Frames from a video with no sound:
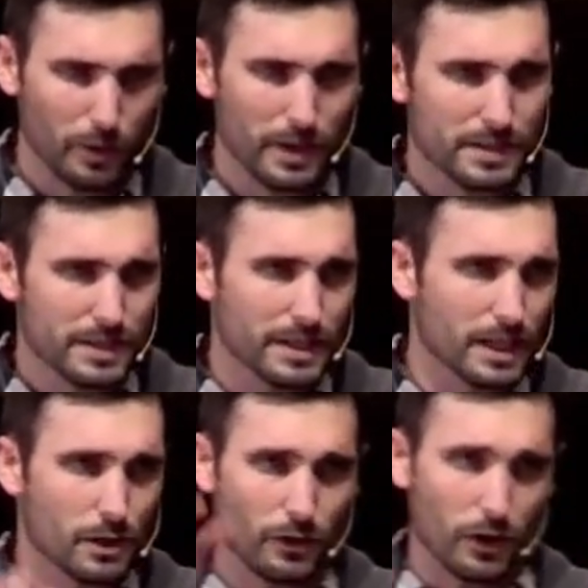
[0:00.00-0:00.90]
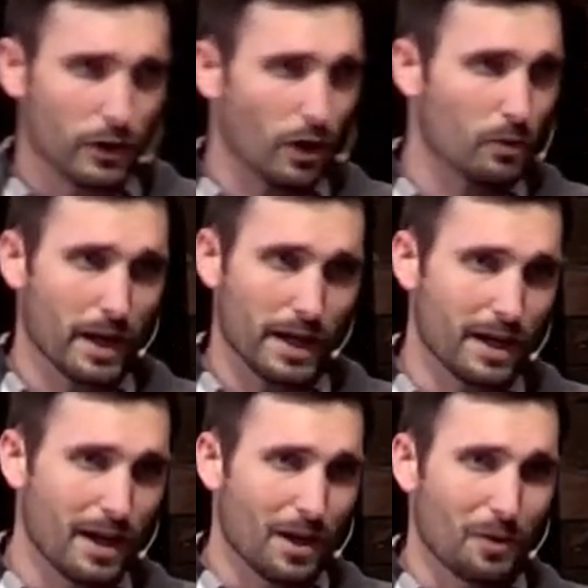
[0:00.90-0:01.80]
We want to see, you've heard
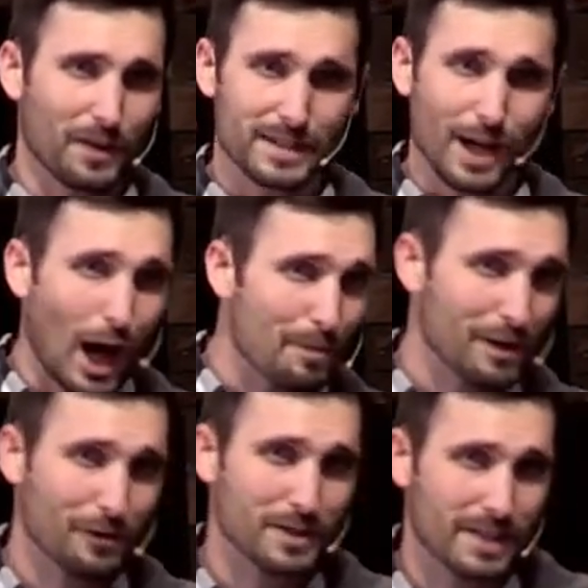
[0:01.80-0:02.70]
already what the topic